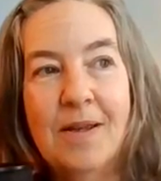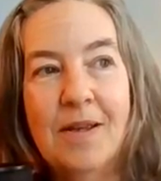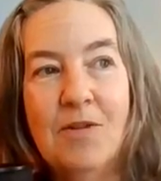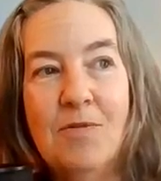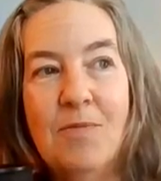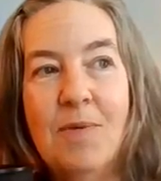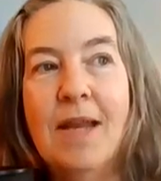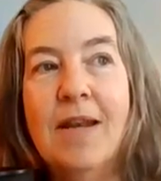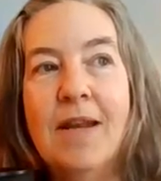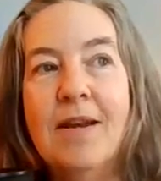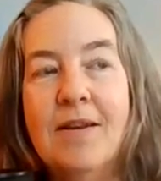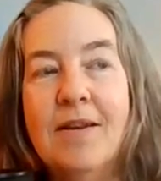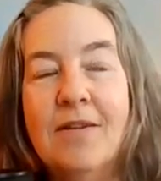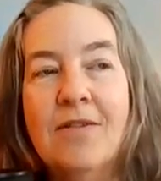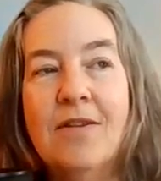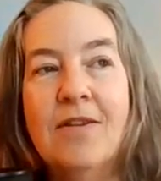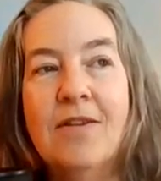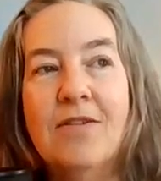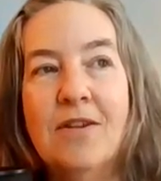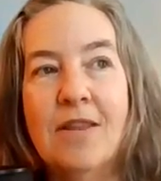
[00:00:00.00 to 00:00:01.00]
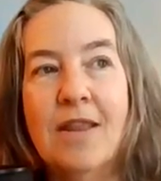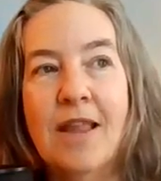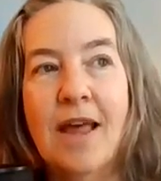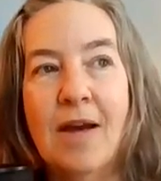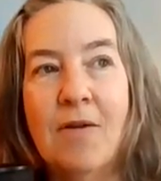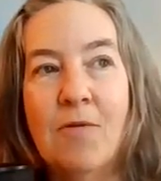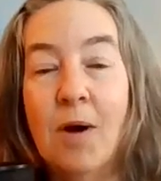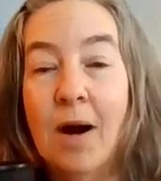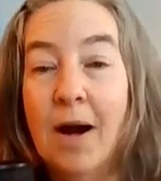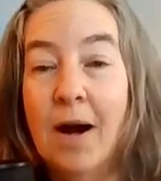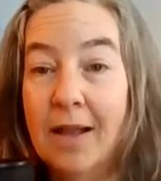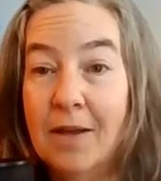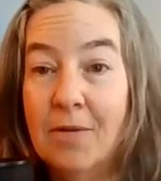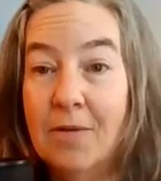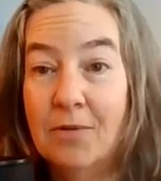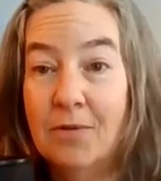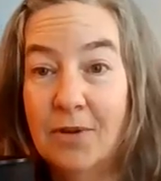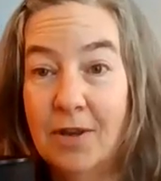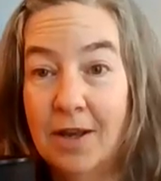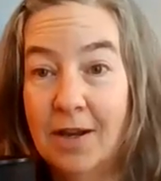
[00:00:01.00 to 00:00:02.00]
made a decision that while it
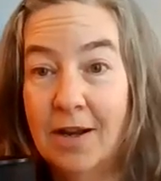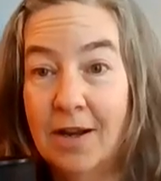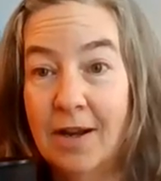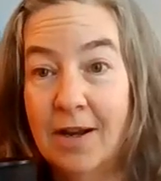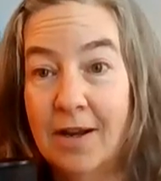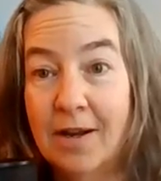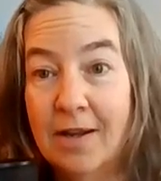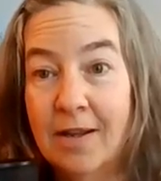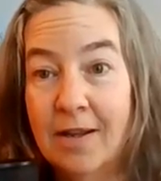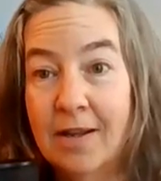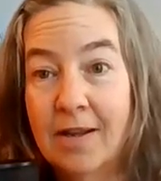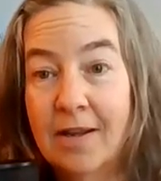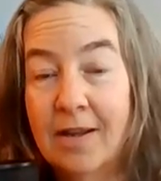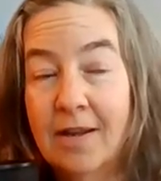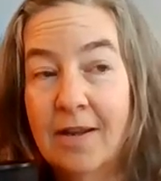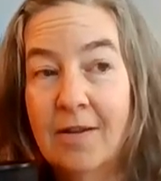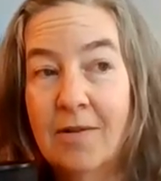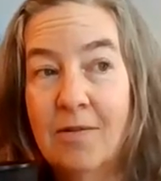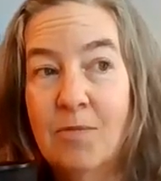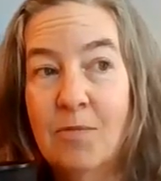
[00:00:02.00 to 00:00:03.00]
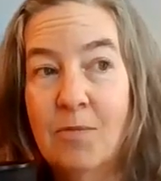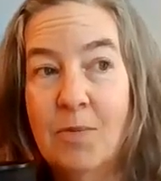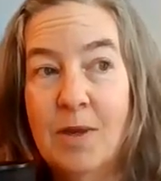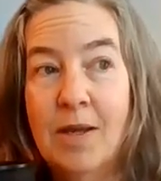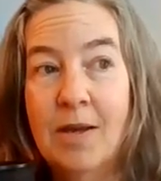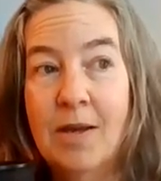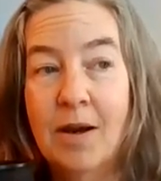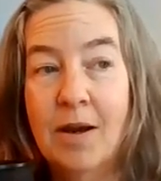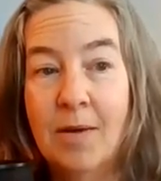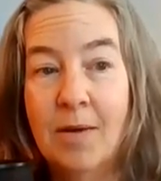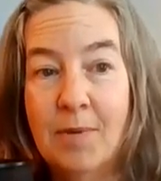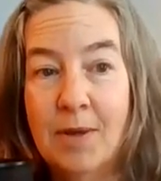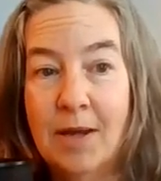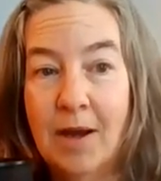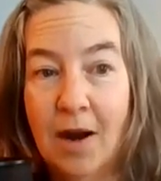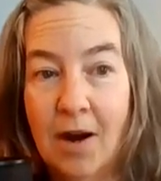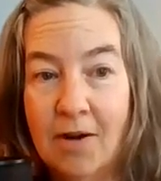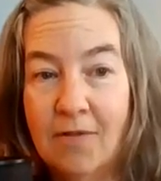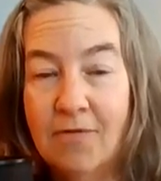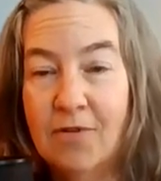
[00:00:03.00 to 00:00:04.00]
was gonna be
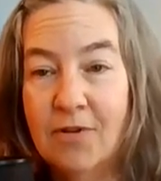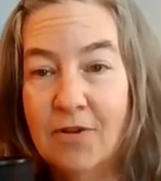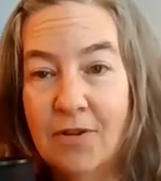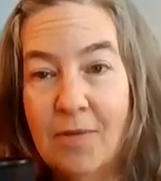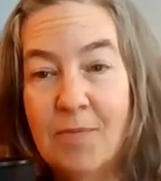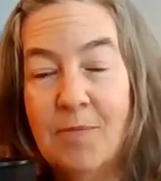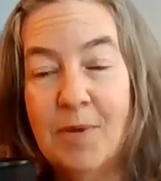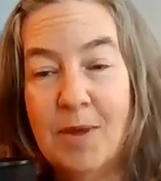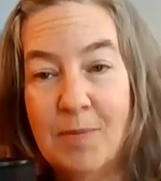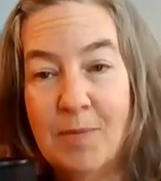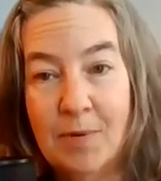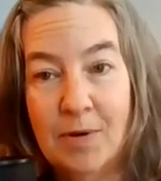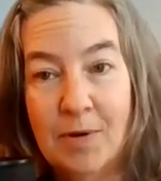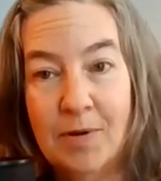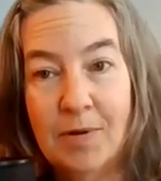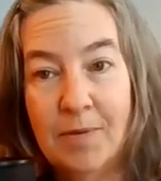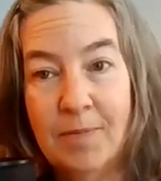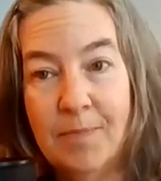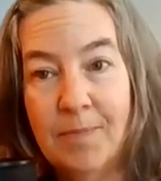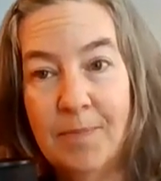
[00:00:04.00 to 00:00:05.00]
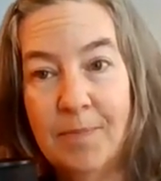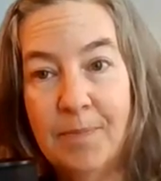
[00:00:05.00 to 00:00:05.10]
hard for some people,